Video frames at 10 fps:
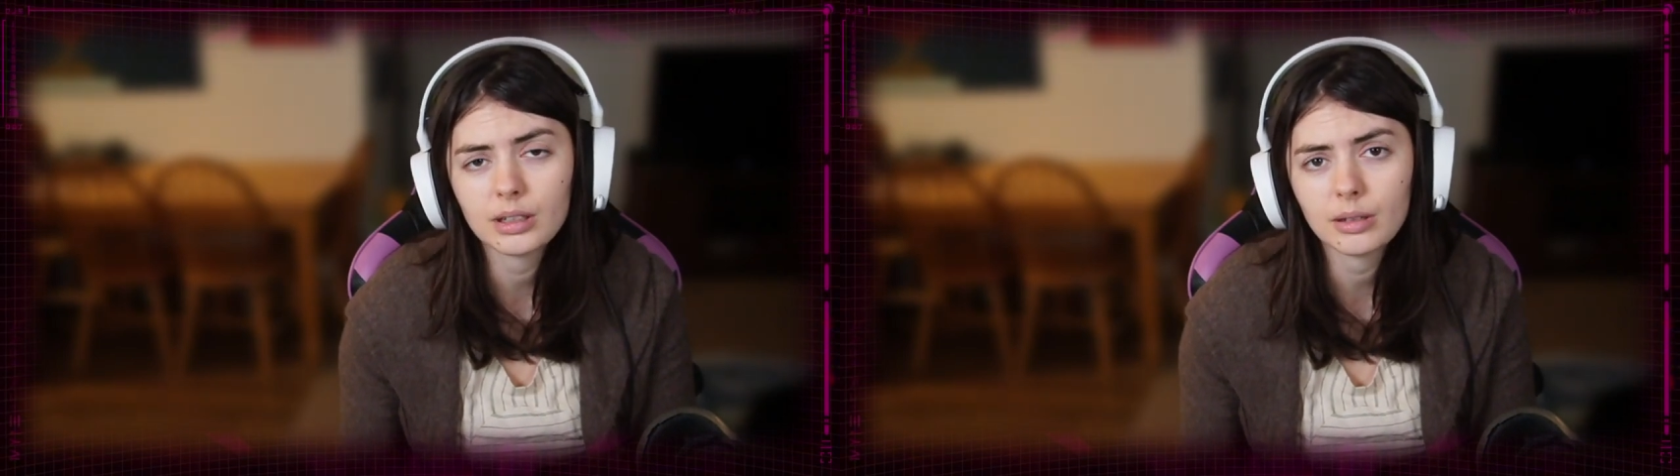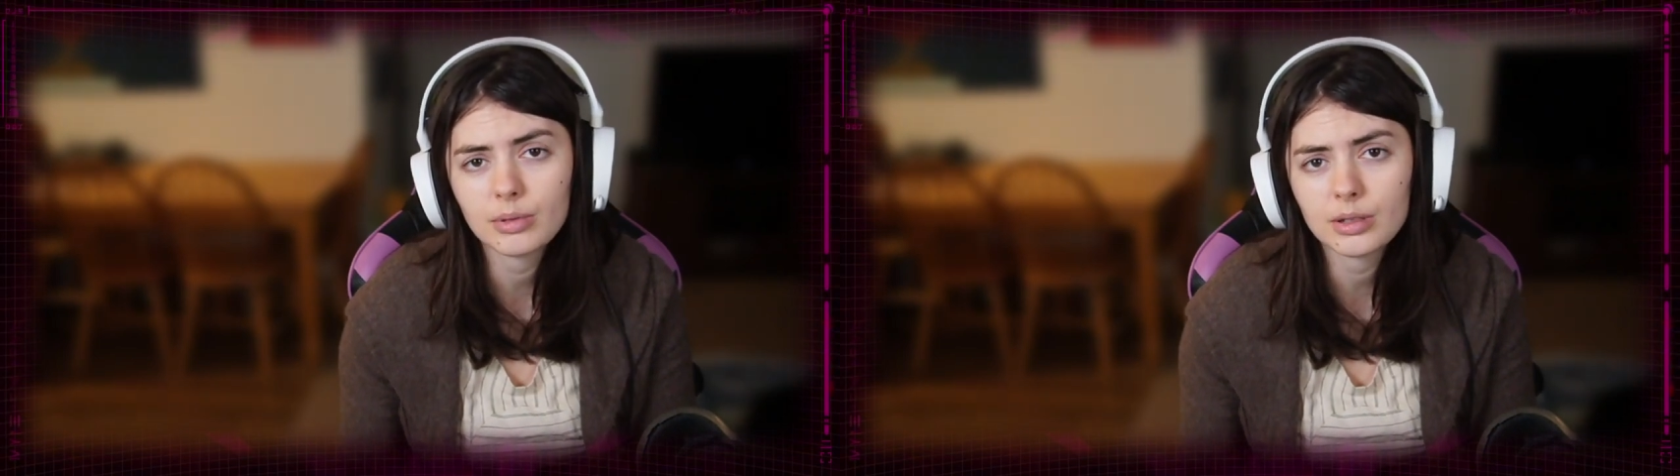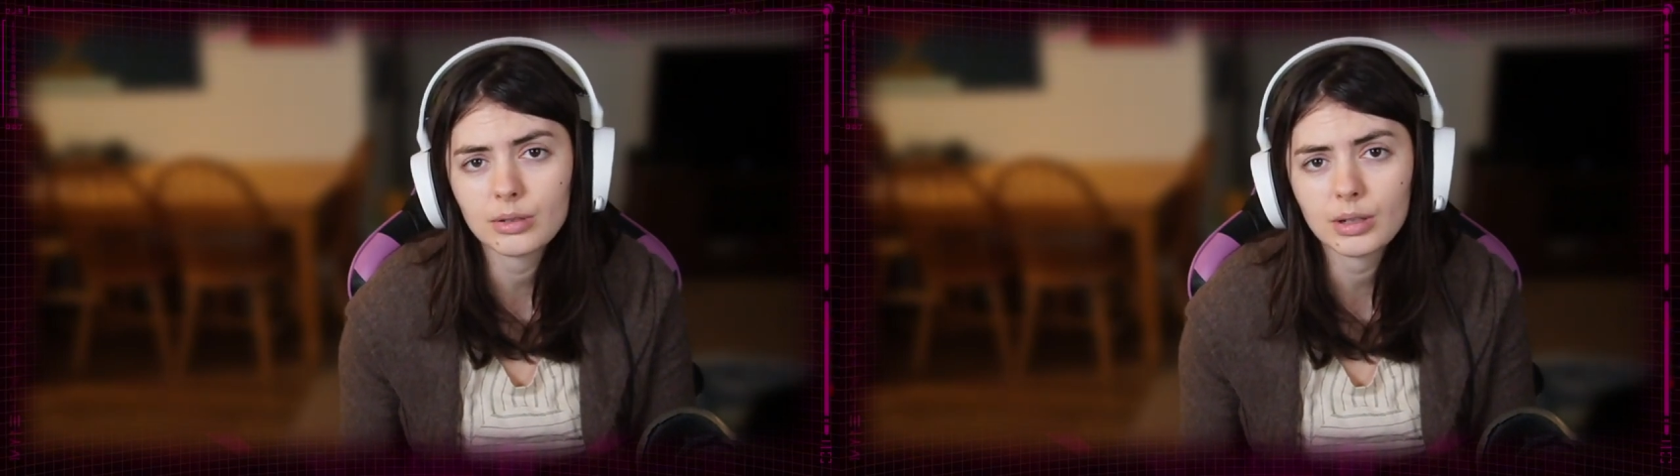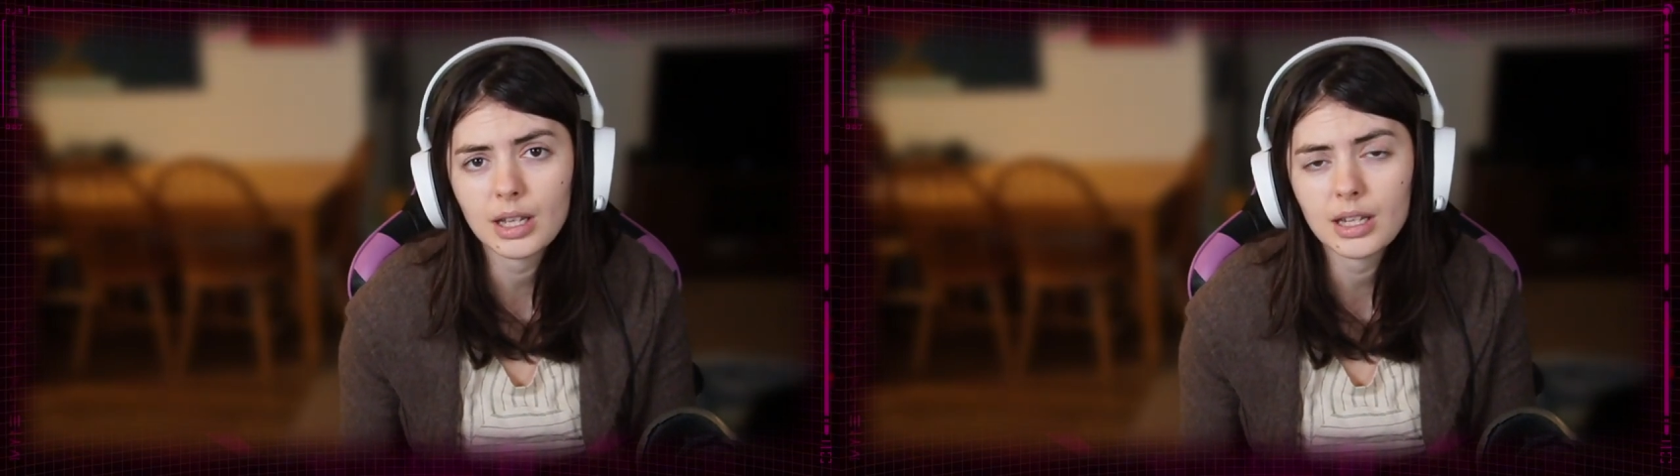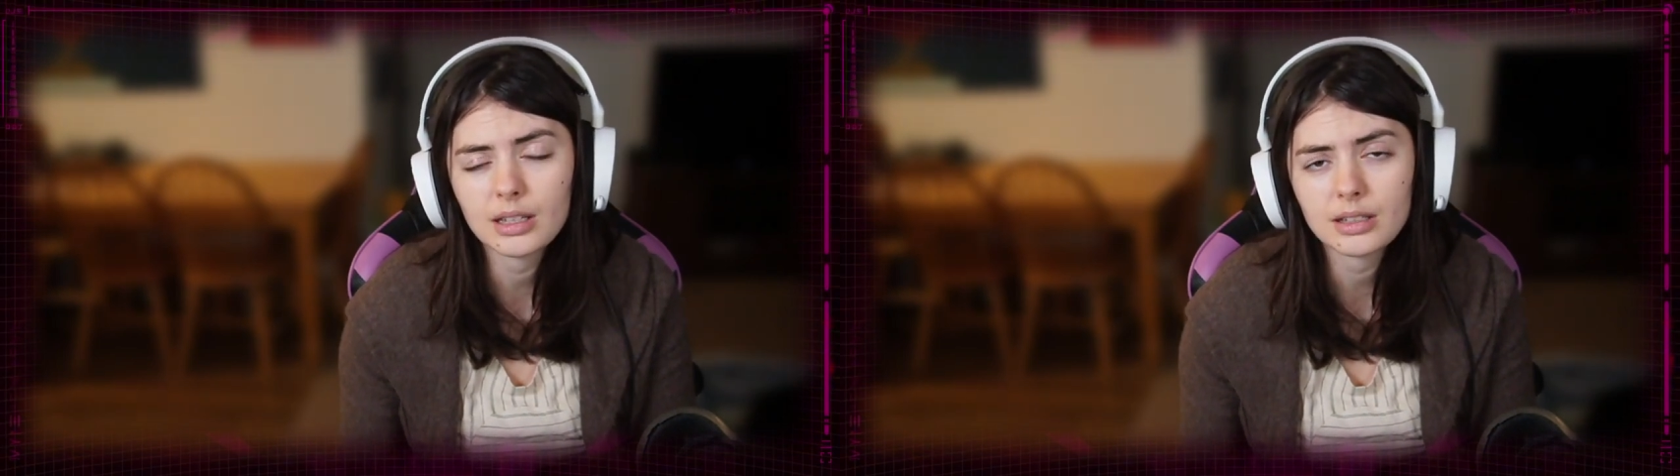episode
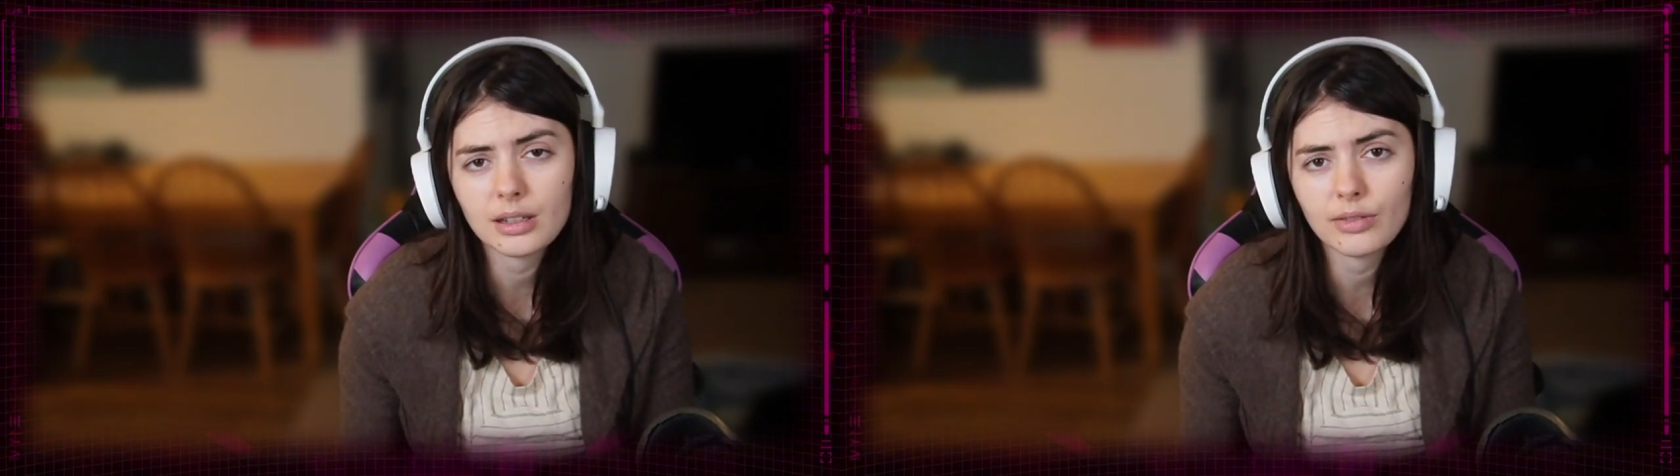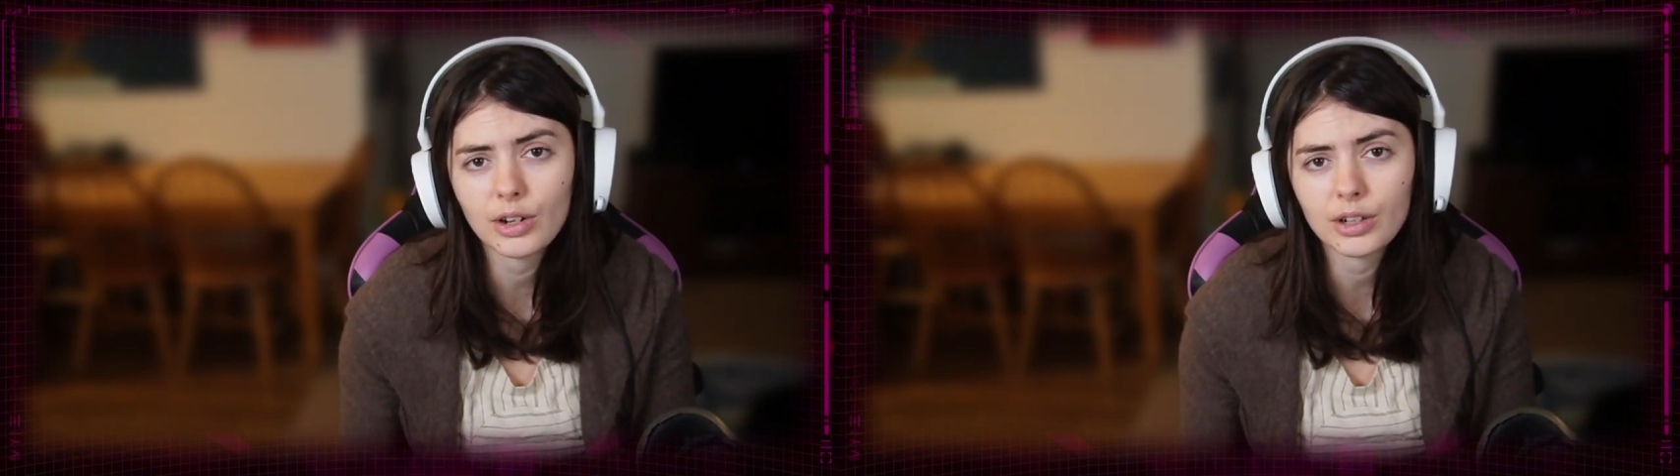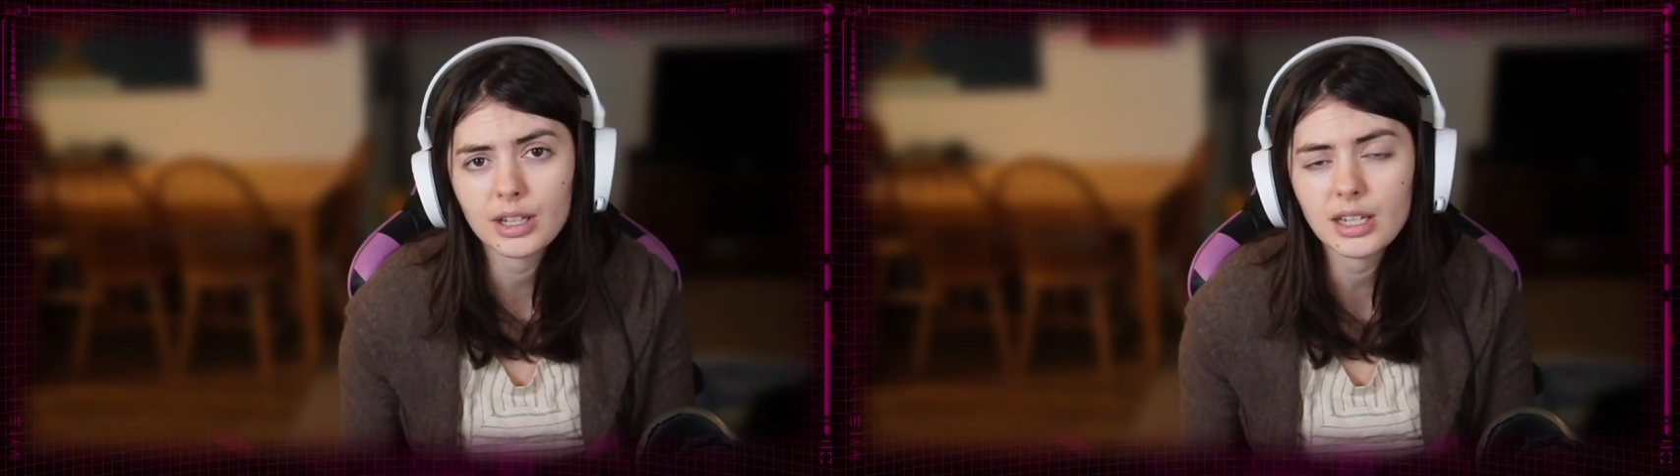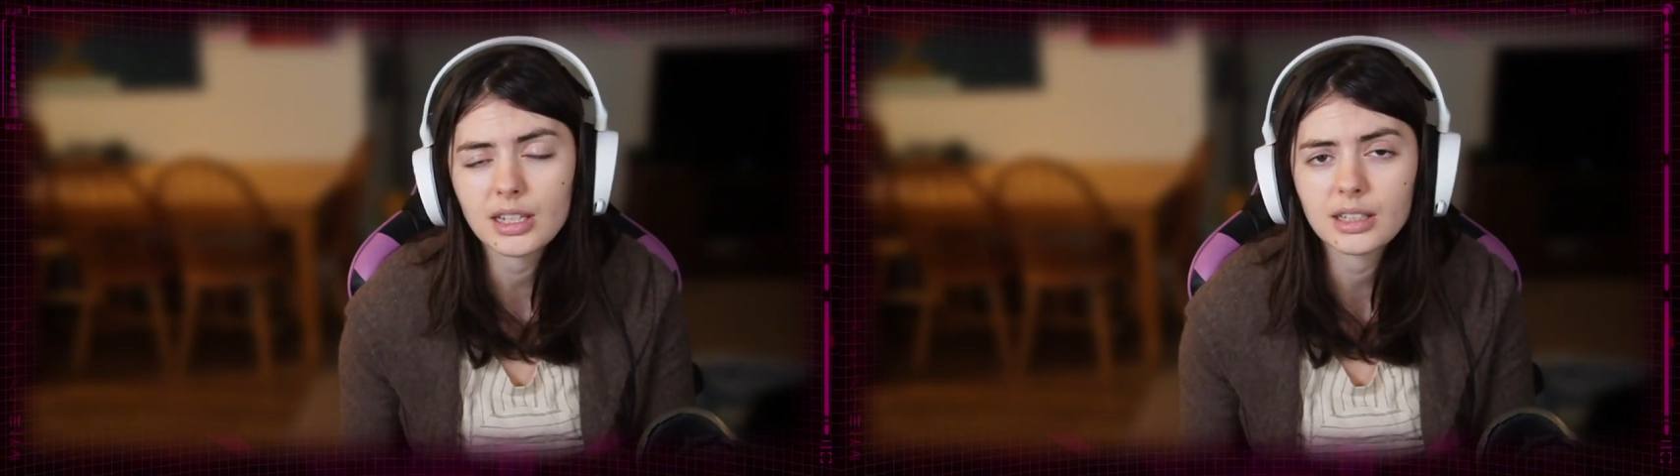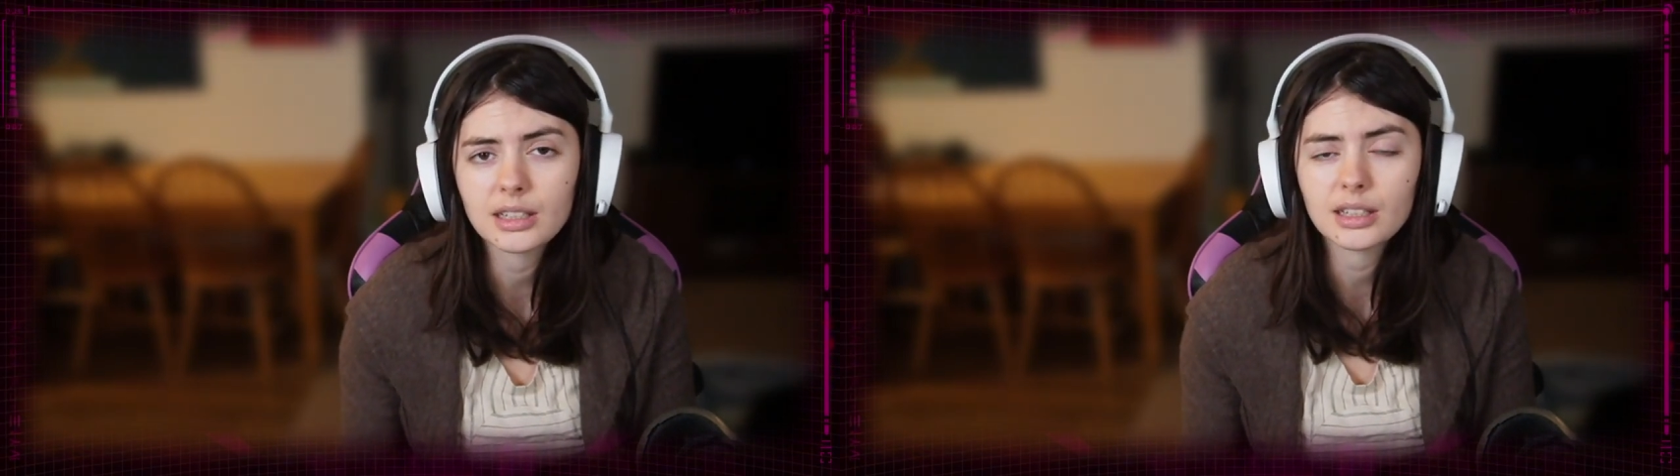8 of
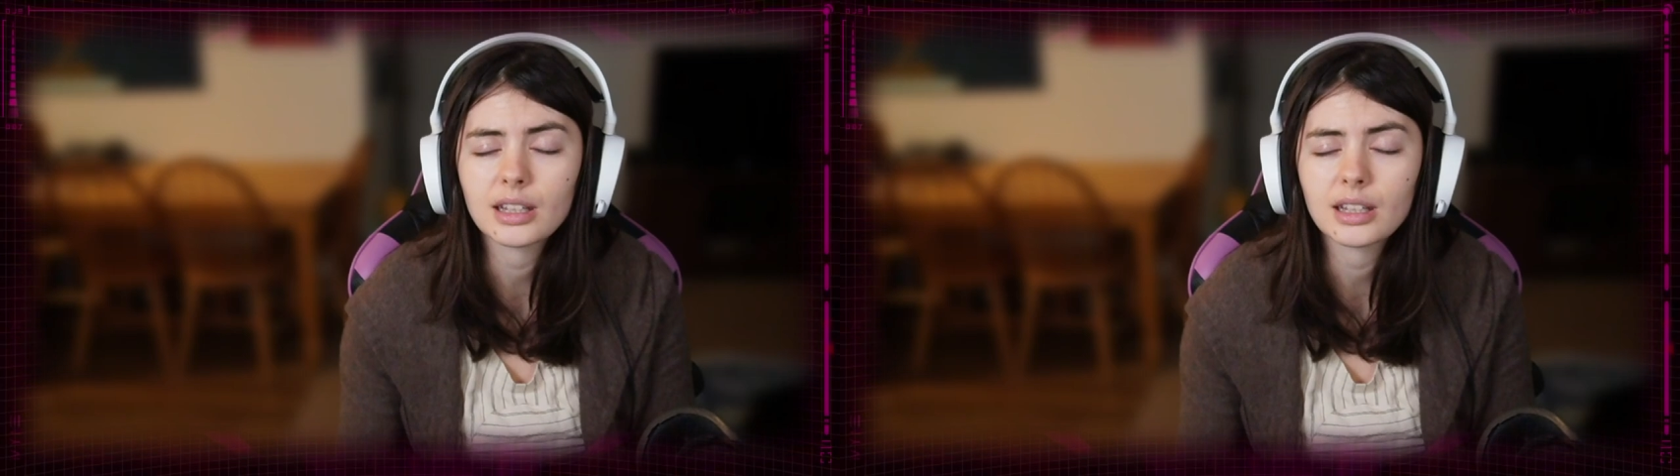Arcane.